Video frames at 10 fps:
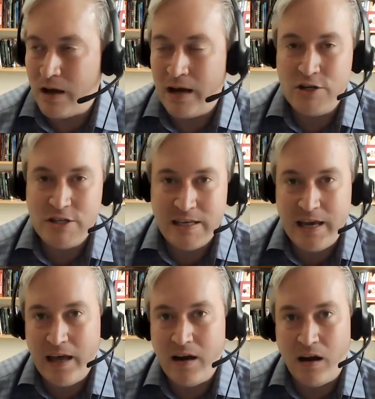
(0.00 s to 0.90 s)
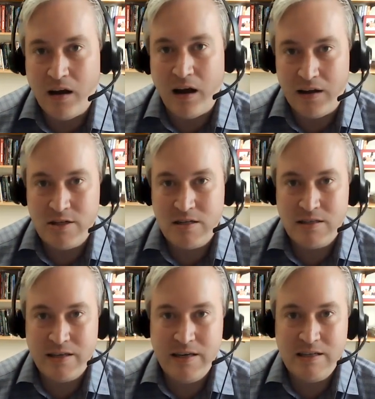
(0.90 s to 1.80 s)
consciously and
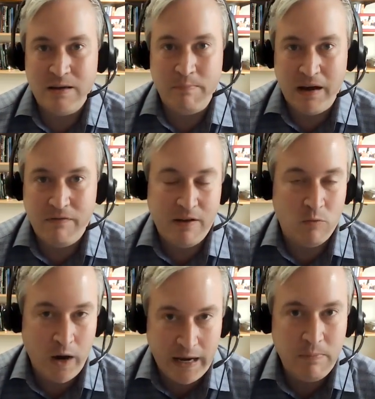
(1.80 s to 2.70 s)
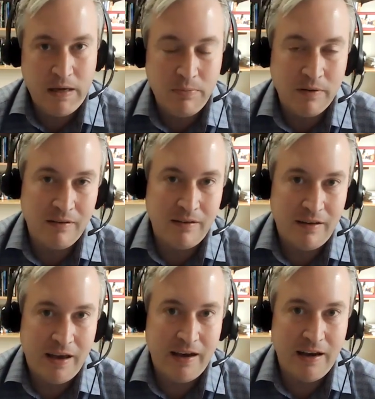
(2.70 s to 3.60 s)
unconsciously to benefit white people
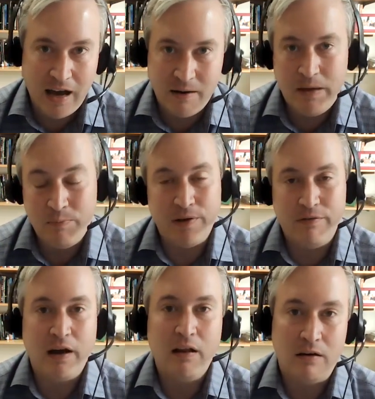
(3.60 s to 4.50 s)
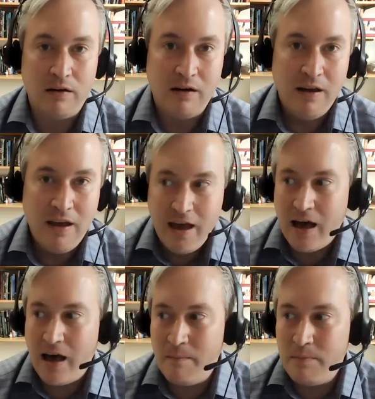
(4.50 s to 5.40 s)
and not people of color.
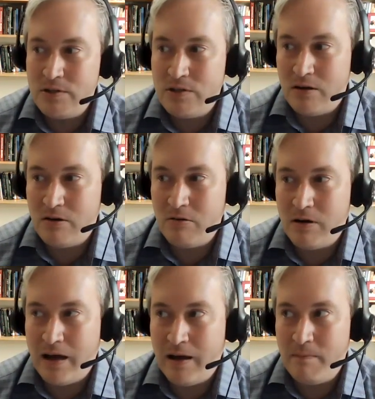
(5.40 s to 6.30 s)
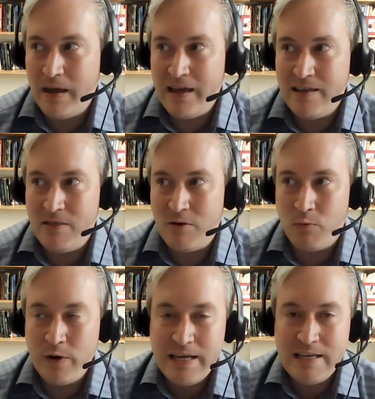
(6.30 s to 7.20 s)
The
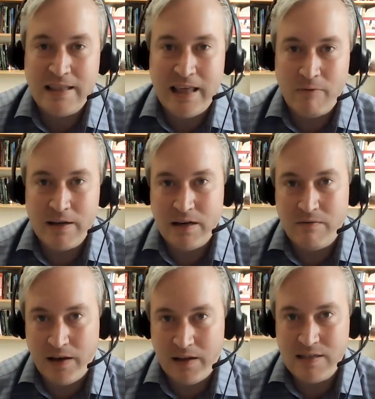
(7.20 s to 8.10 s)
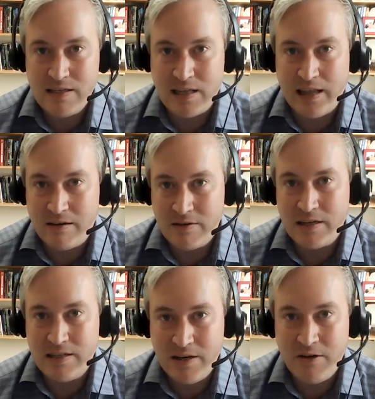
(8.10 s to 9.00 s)
reason that resonant violence is allowed to
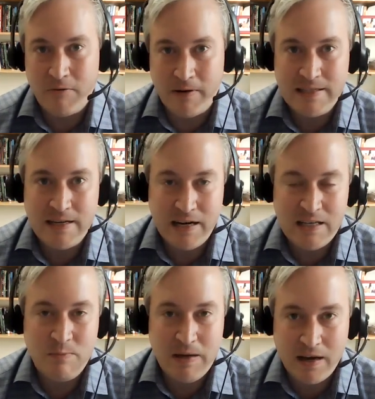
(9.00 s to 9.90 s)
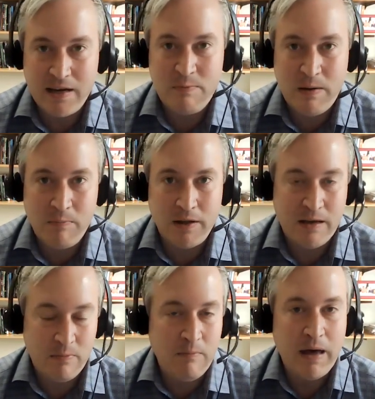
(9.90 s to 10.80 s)
continue to resonate is because people
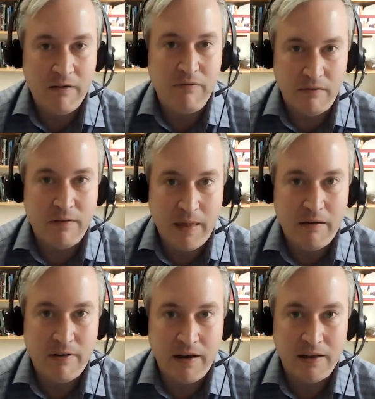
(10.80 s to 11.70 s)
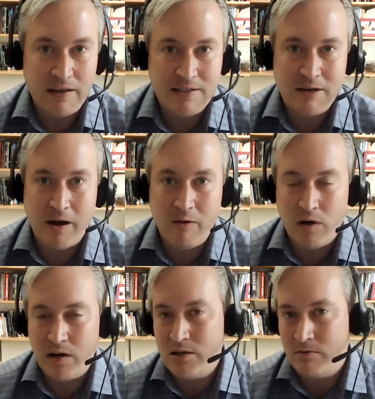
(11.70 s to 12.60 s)
like me benefit from that violence. So I
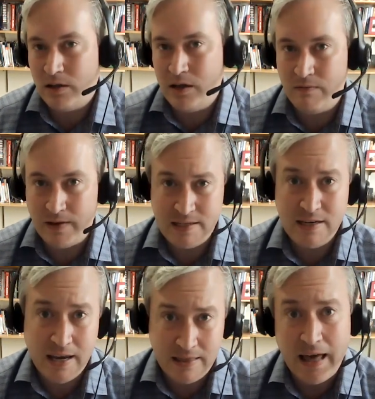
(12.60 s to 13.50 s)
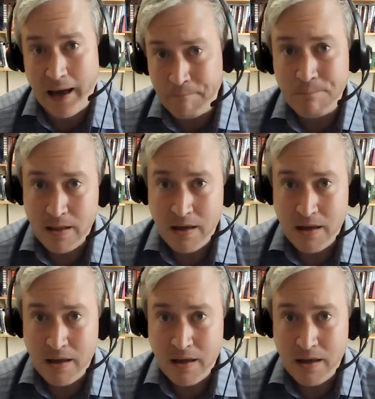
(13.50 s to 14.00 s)
wanted to really investigate that.